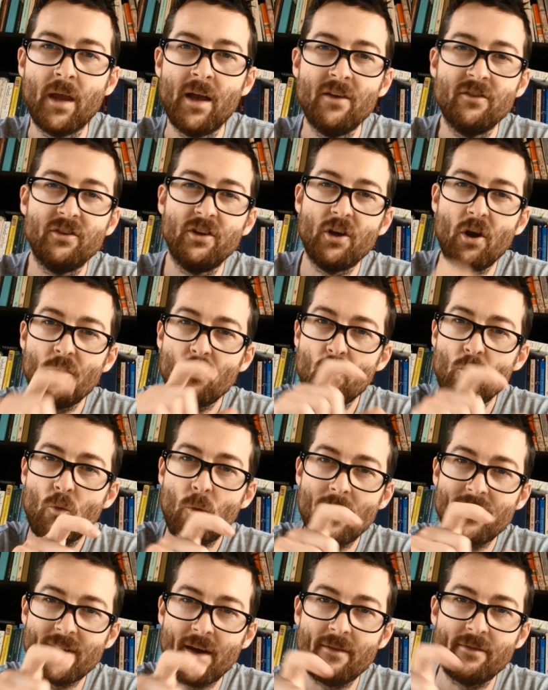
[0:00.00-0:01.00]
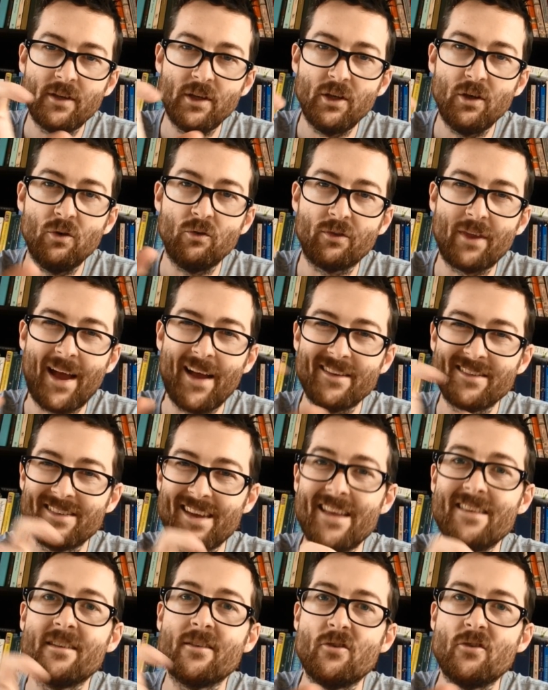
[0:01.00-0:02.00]
So you don't always have to use that
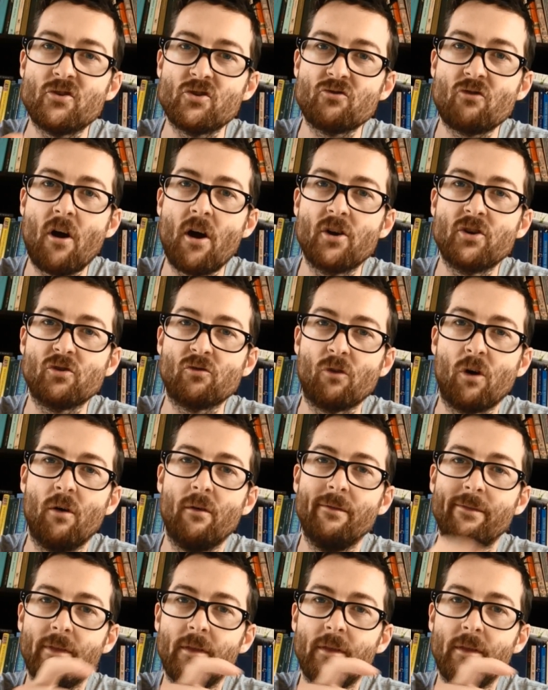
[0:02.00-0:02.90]
sentence structure of